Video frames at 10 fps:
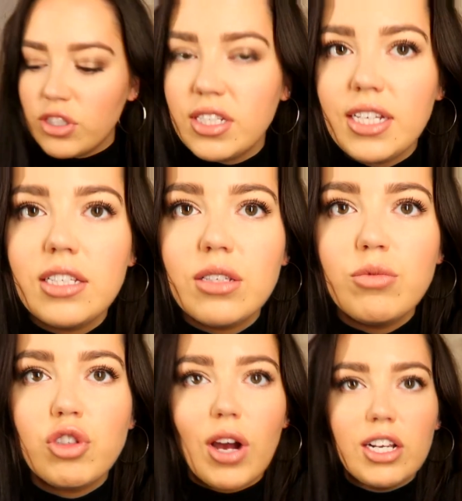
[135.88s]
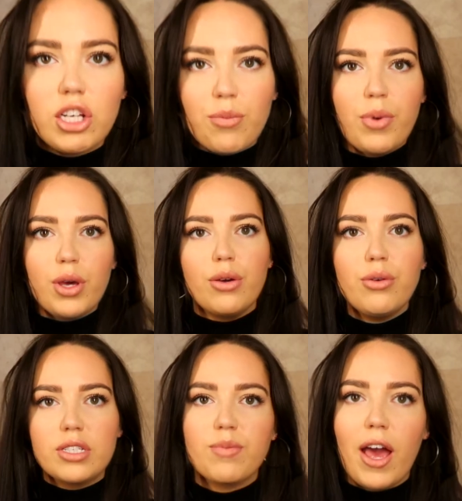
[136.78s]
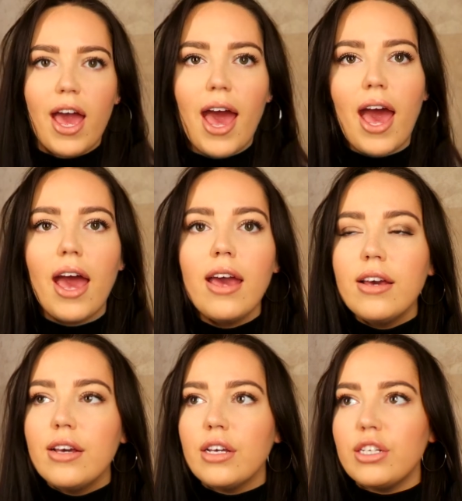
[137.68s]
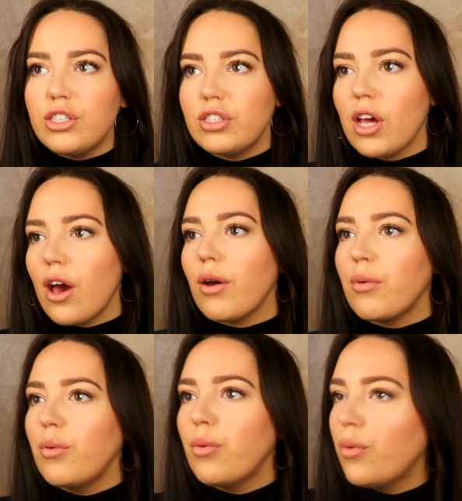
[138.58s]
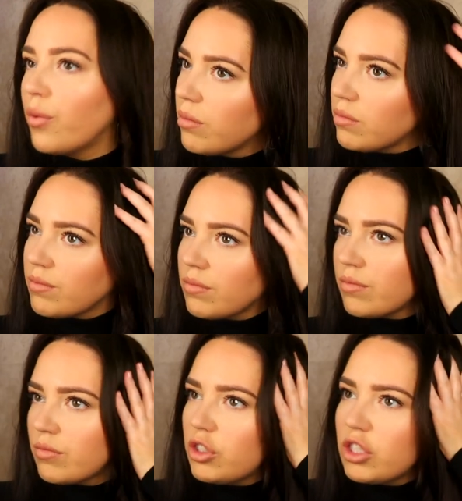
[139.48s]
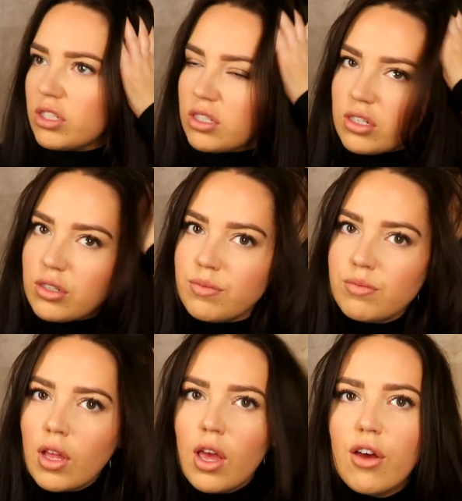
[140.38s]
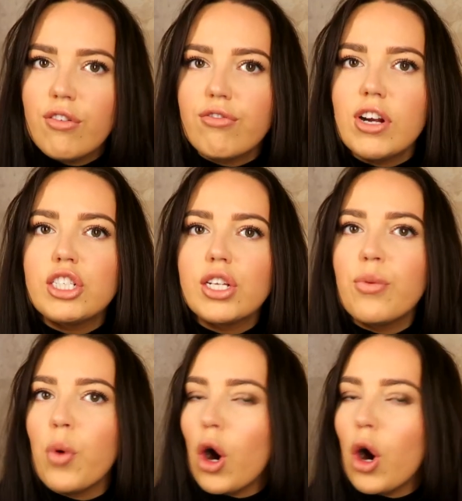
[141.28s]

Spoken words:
Just need some dry shampoo because my hair is so just freshly